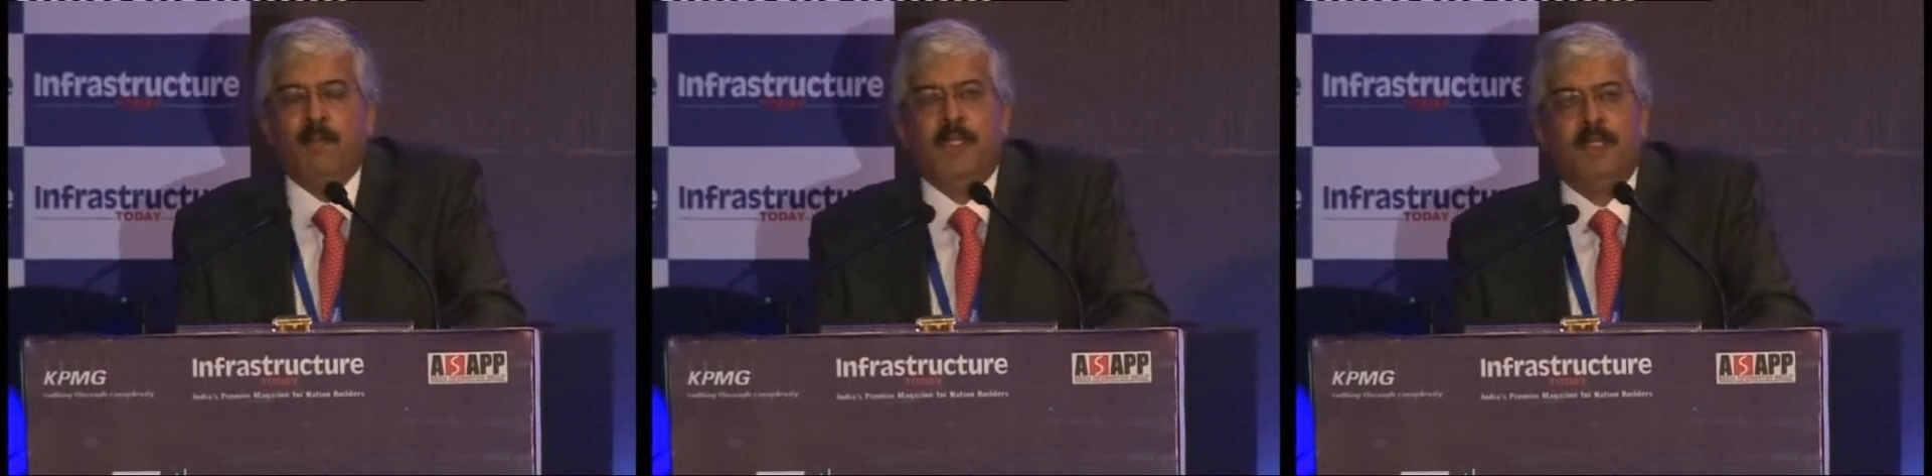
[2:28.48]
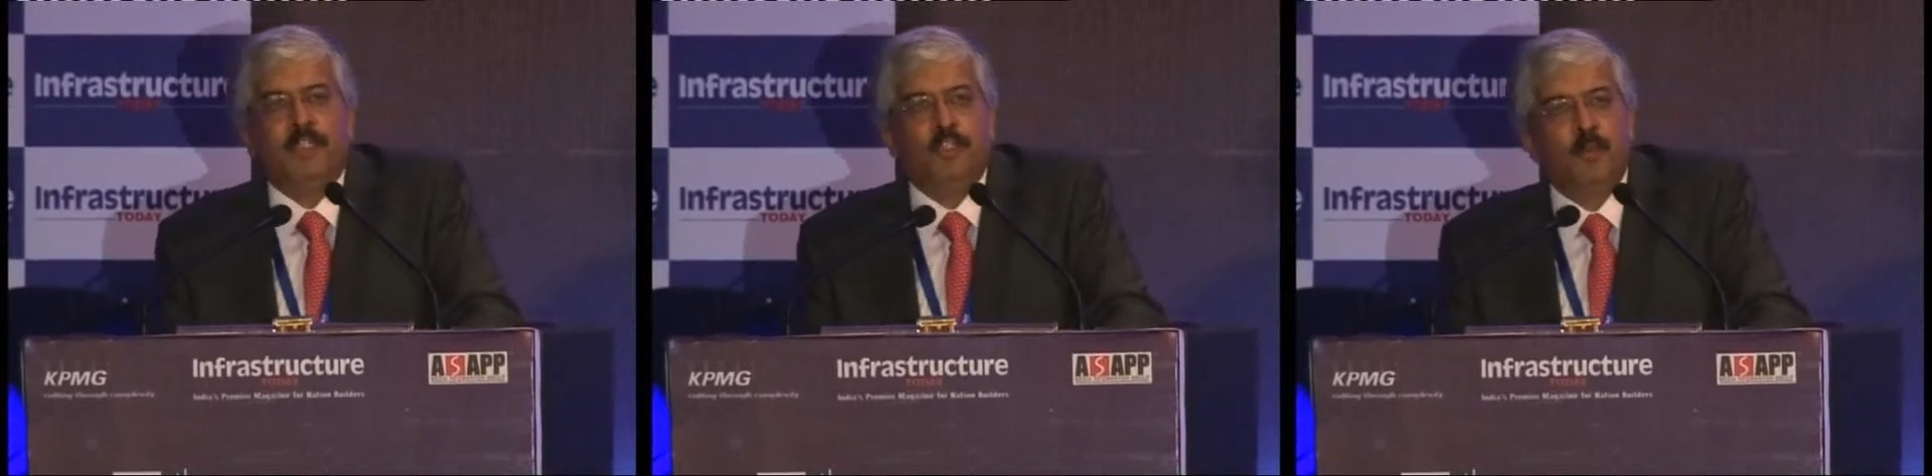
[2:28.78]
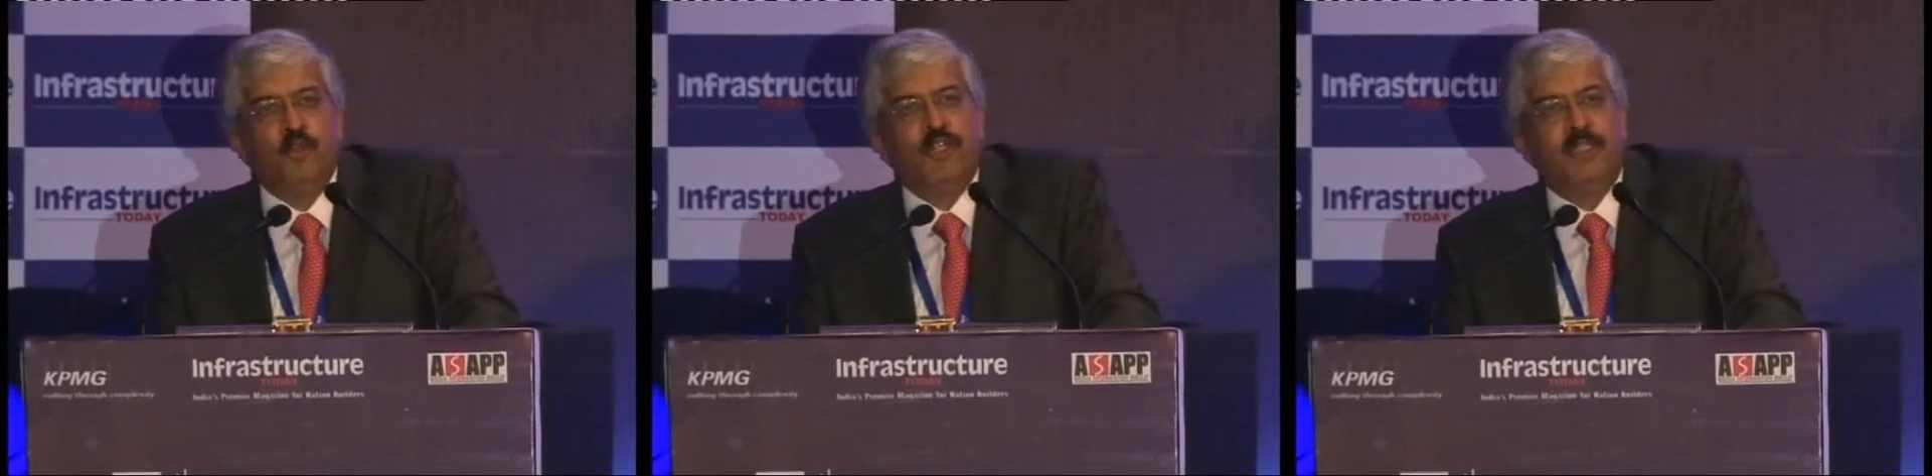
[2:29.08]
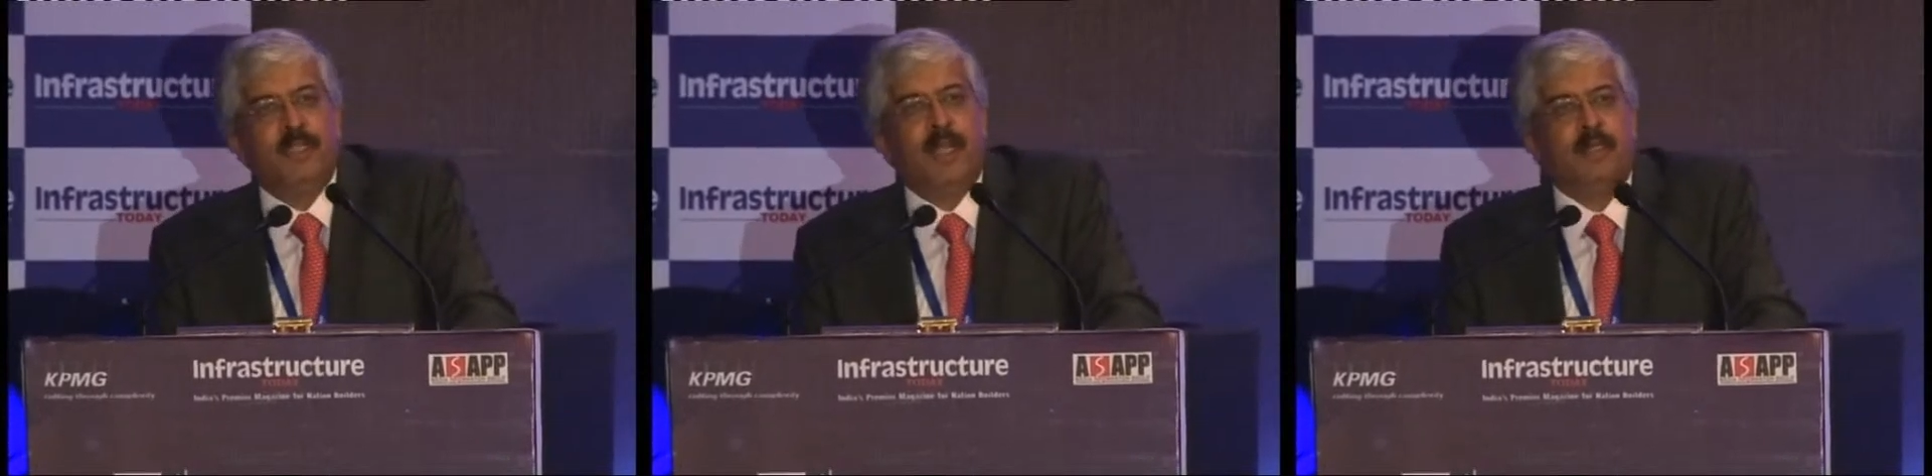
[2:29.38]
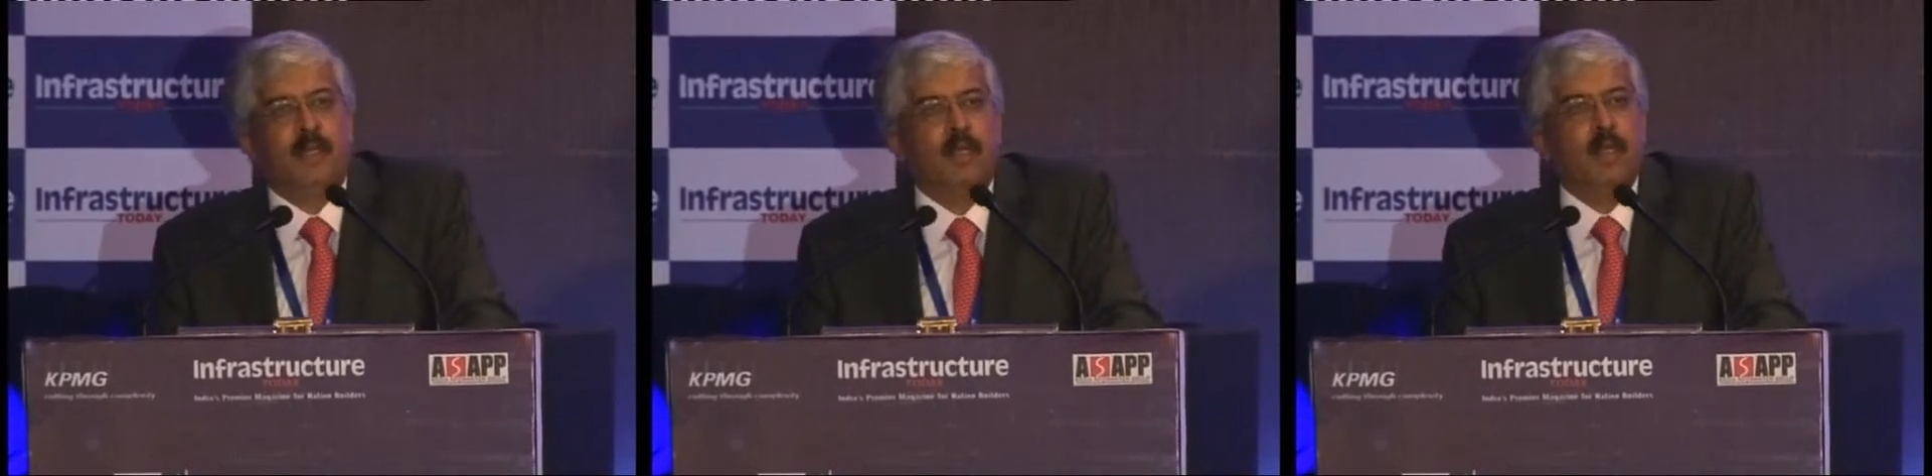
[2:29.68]
distribution
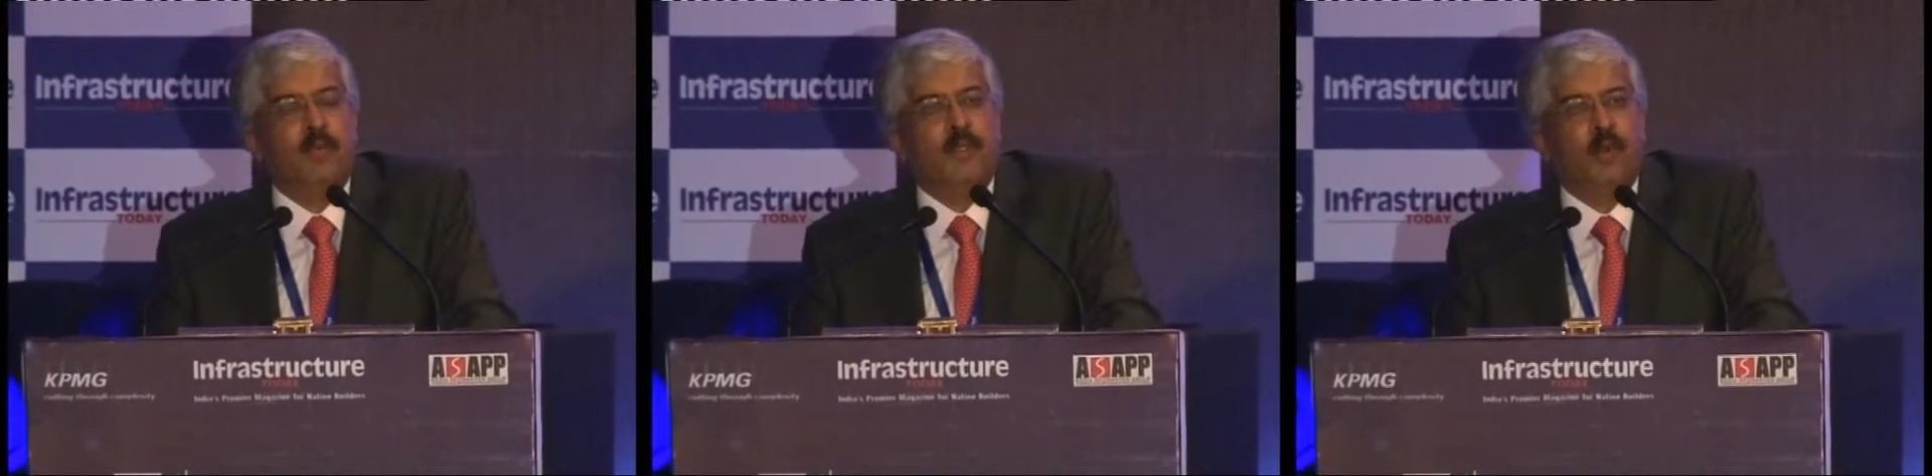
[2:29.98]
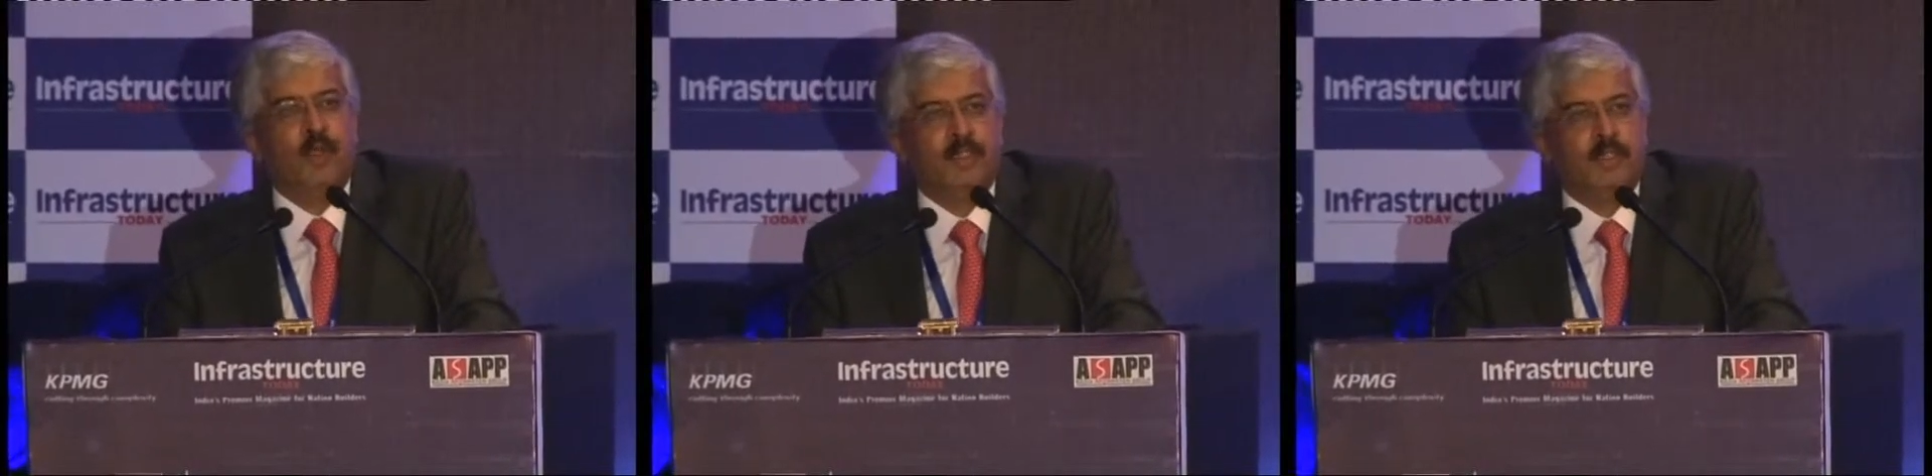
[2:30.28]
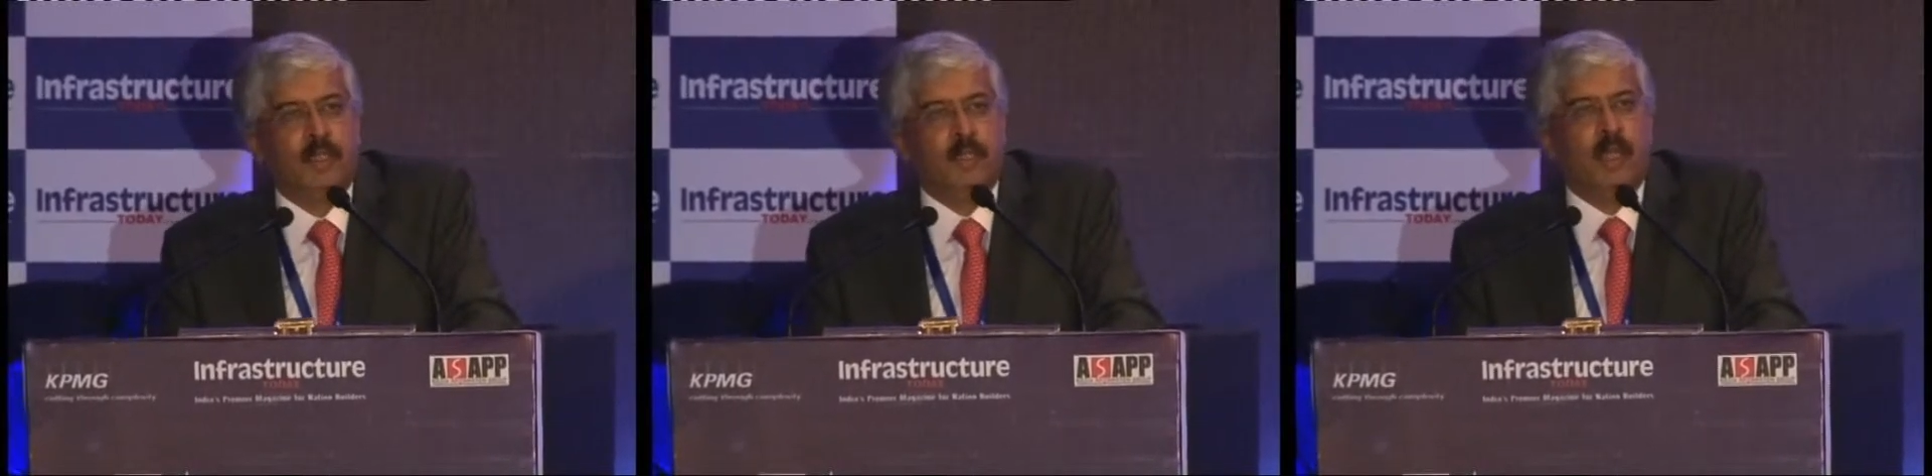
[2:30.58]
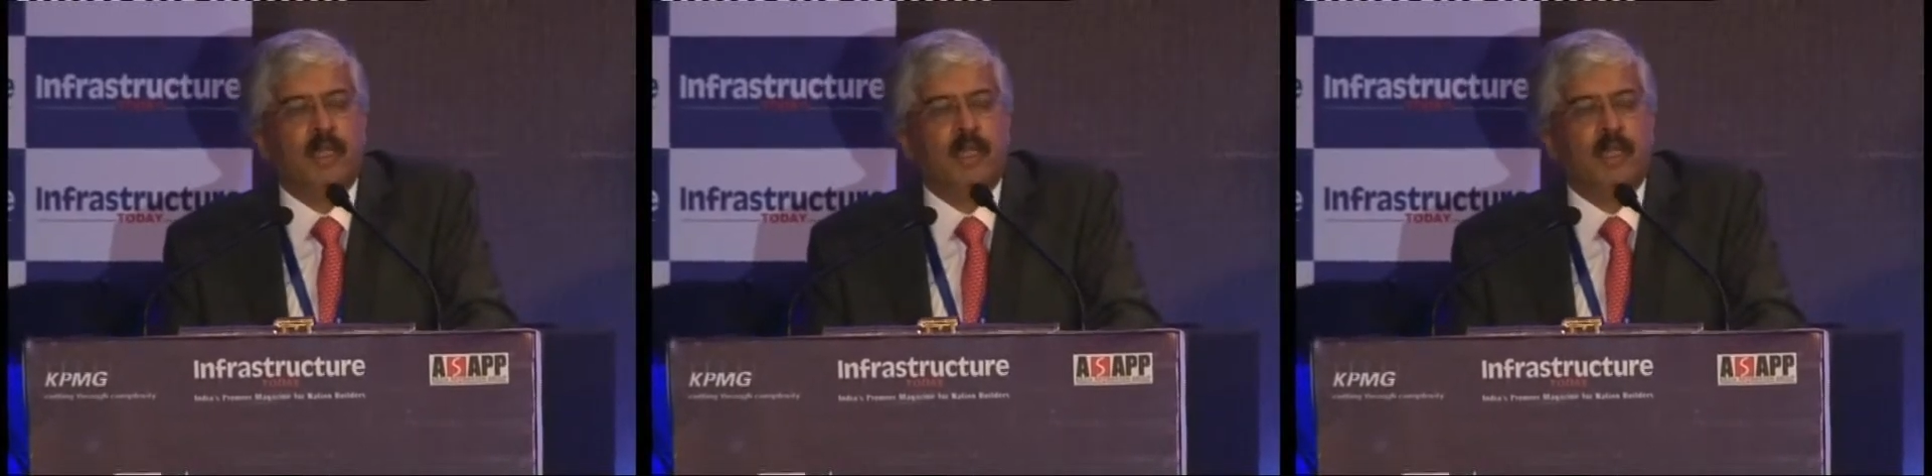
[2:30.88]
sector, which was